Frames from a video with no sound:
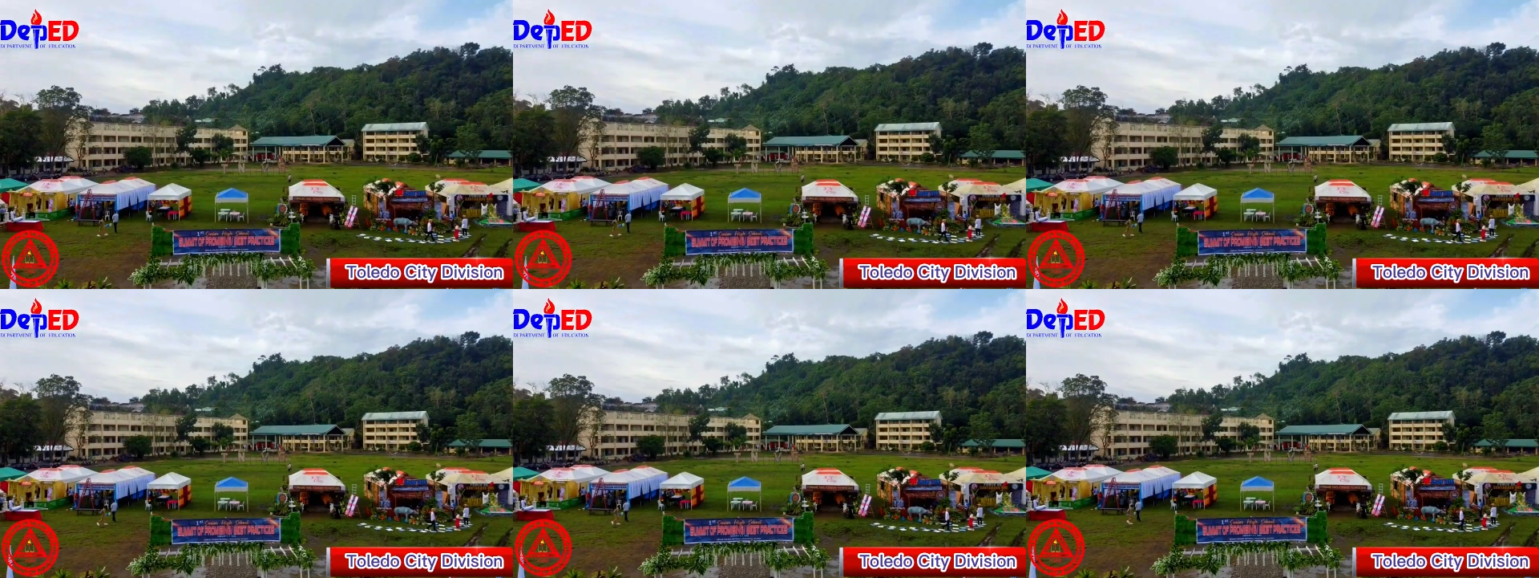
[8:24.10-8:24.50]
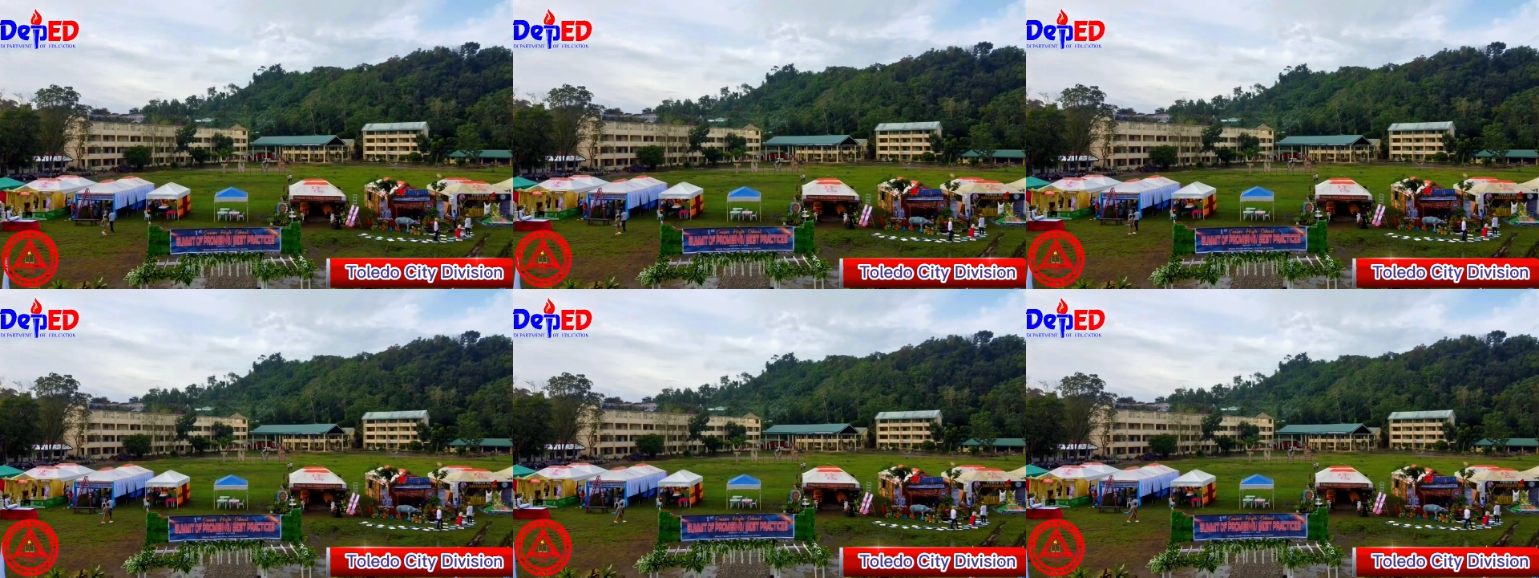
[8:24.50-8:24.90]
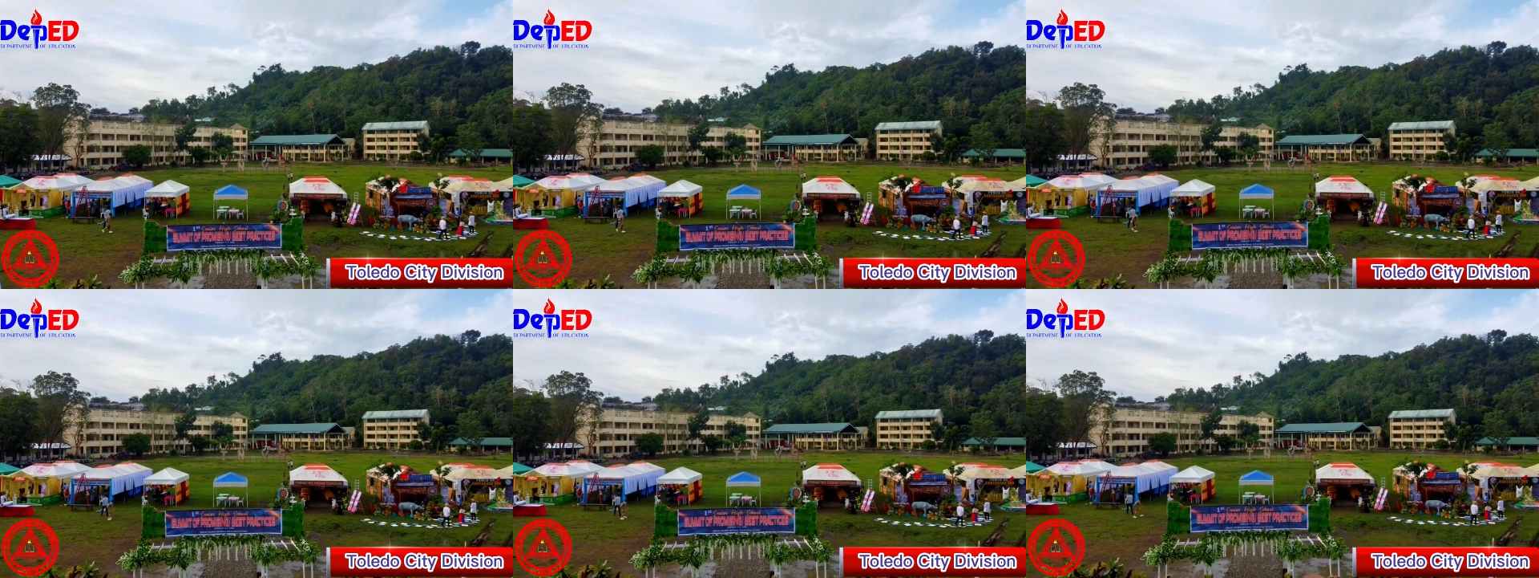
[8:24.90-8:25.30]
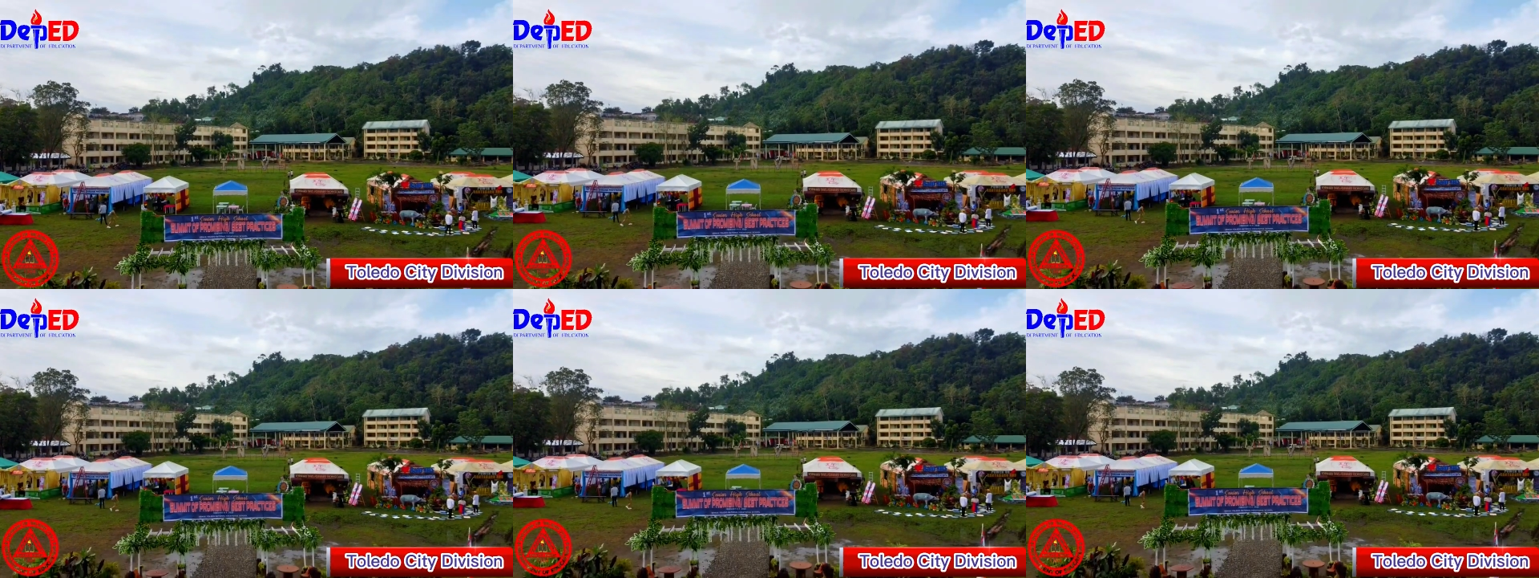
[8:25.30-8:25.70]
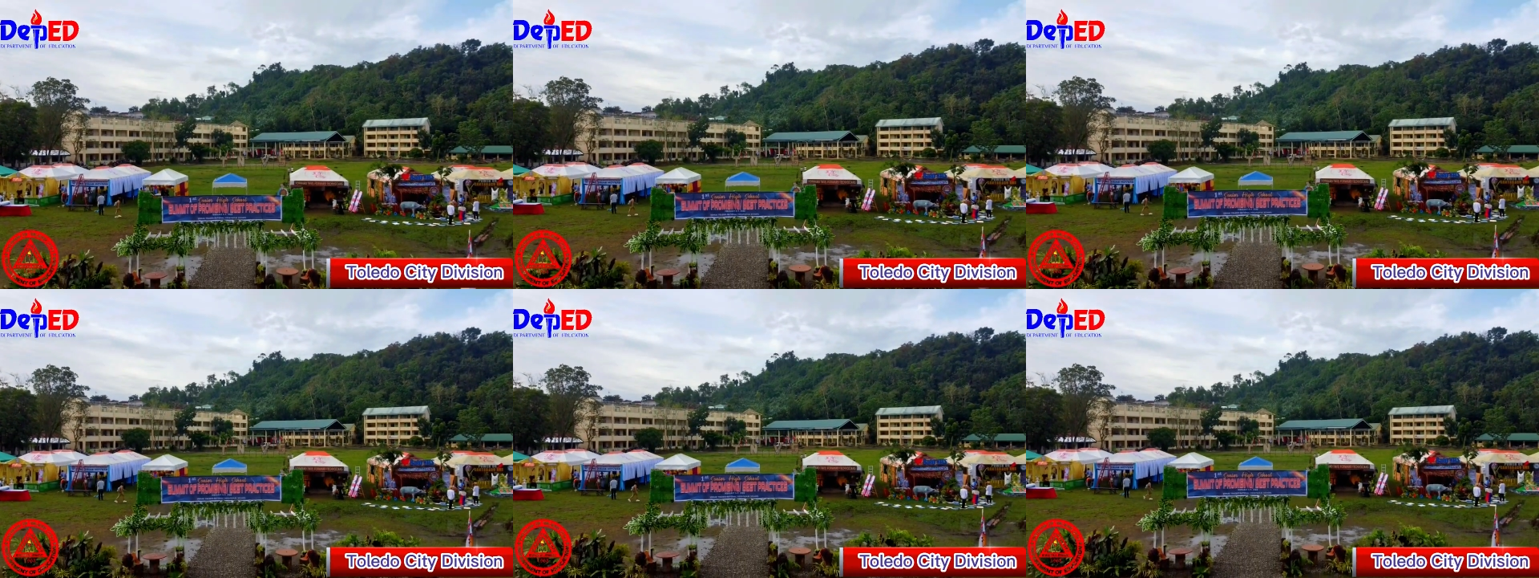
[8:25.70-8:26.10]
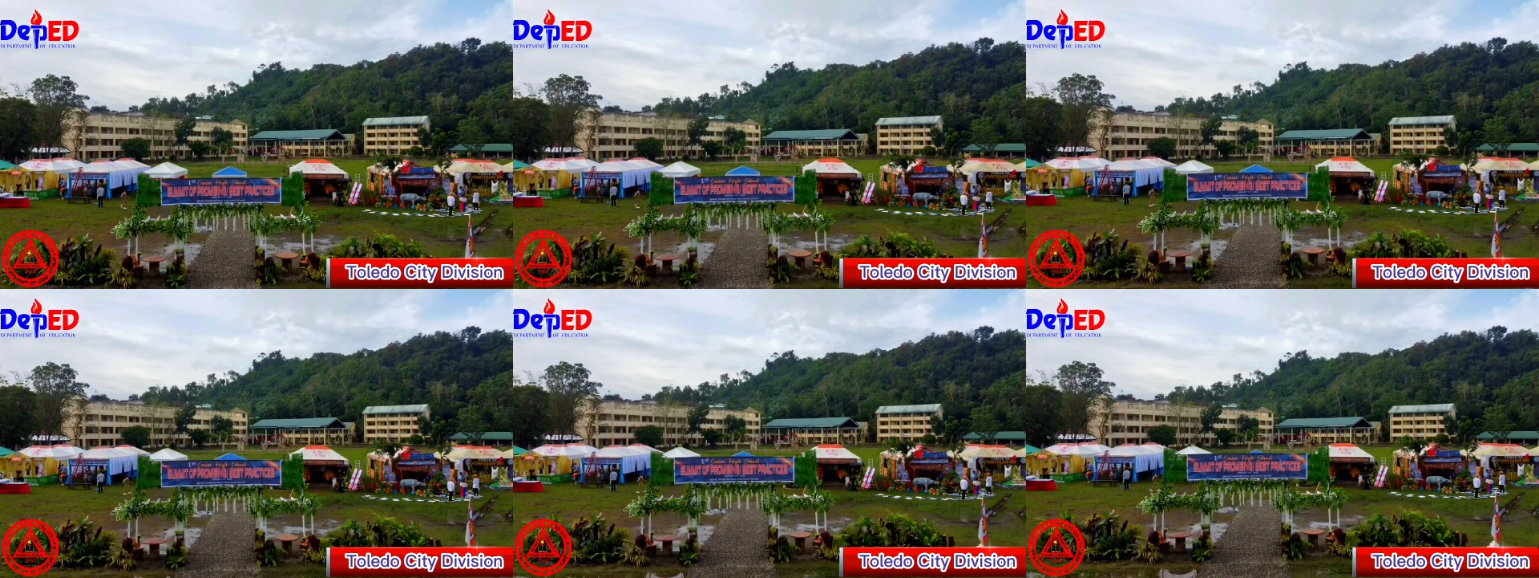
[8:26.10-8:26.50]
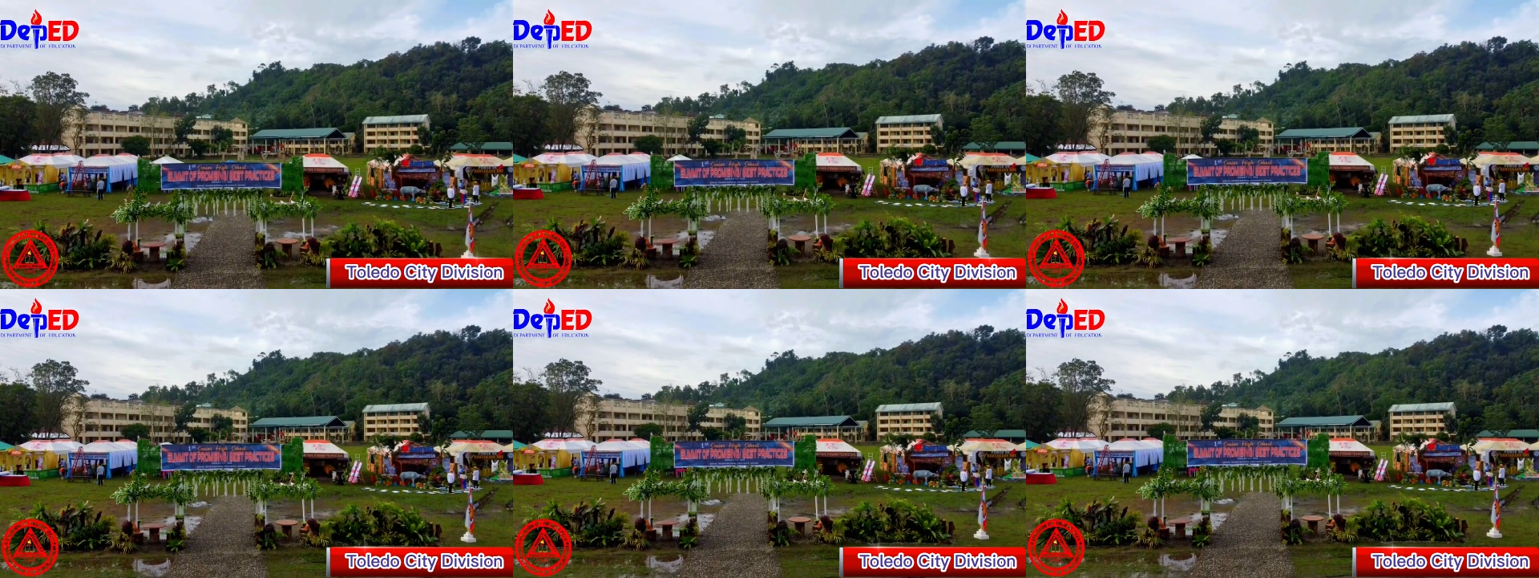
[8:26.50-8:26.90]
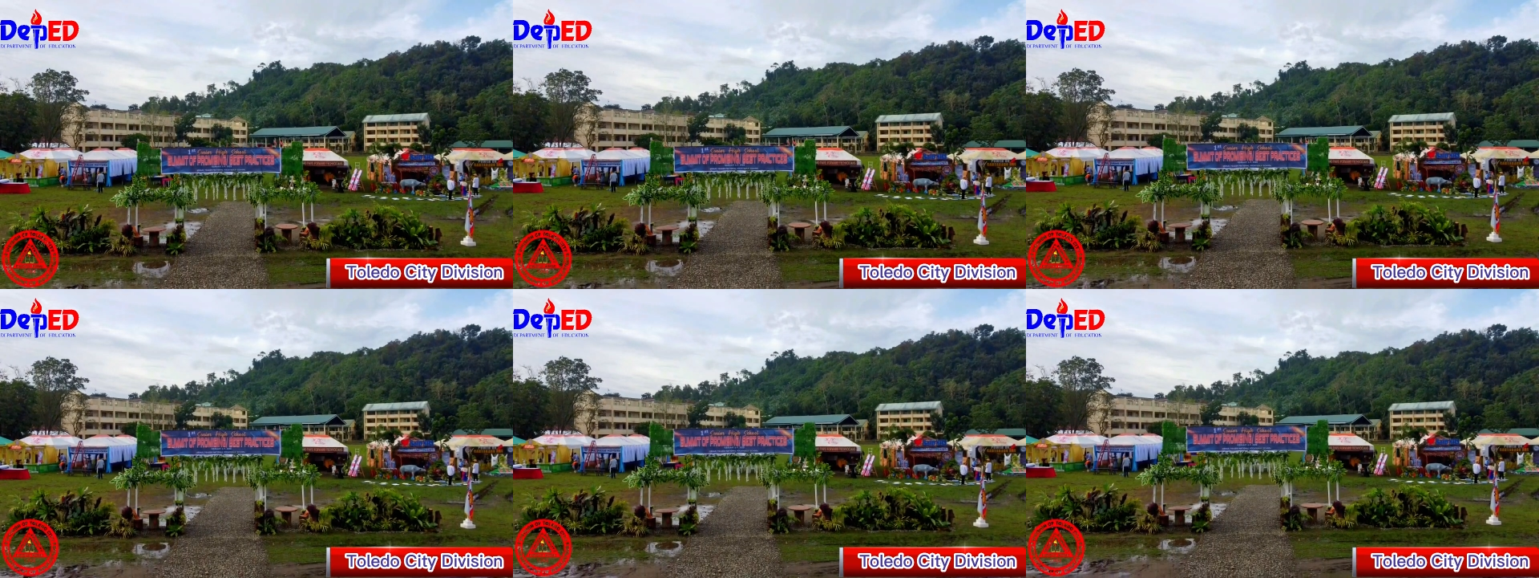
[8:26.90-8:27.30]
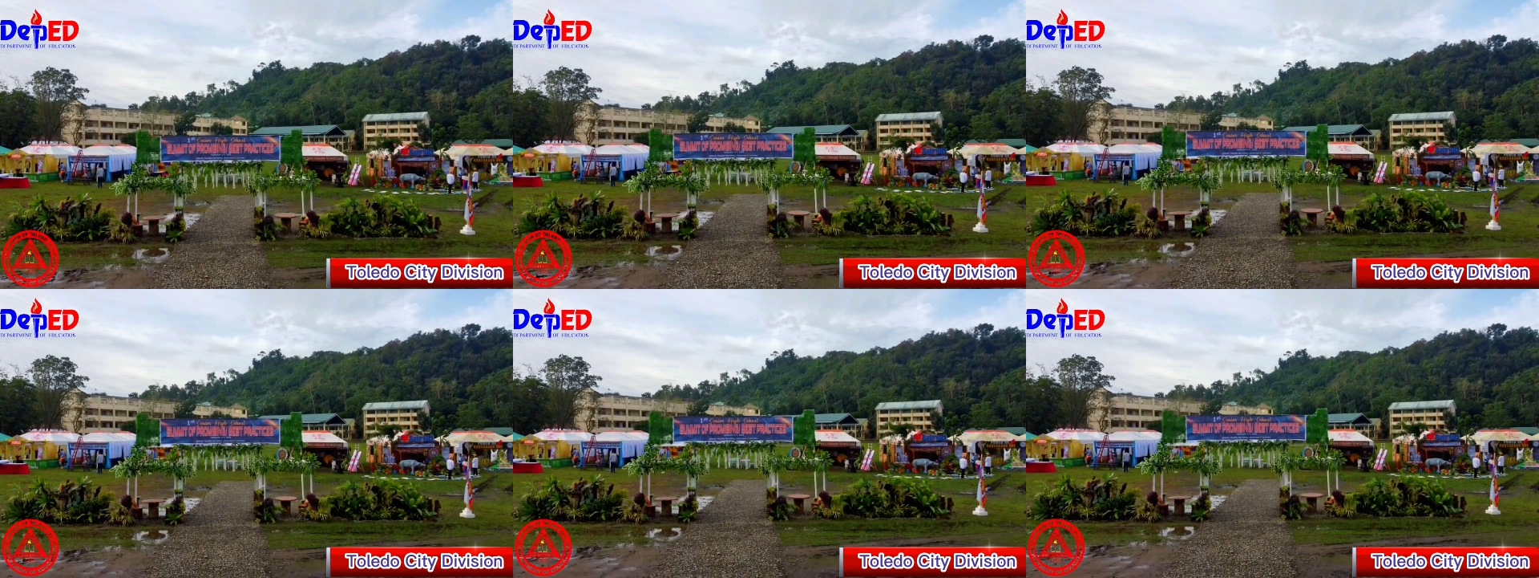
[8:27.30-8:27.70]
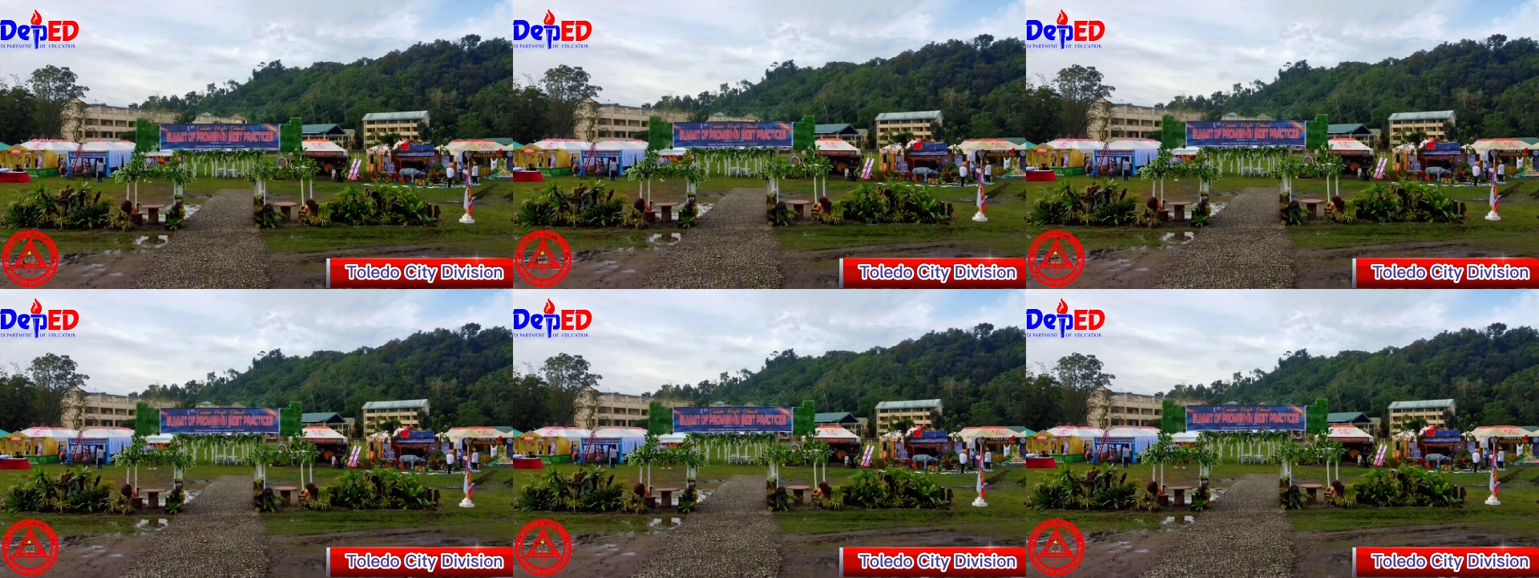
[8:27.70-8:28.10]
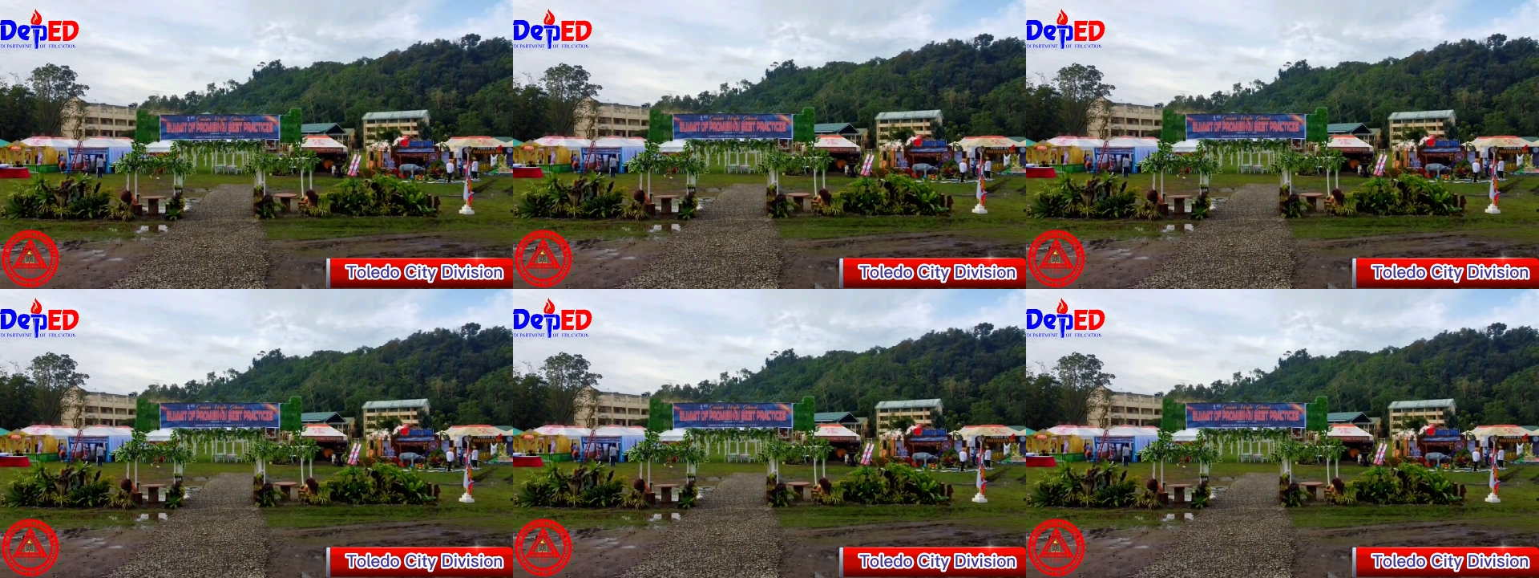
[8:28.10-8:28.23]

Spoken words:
[unreadable: no face in view]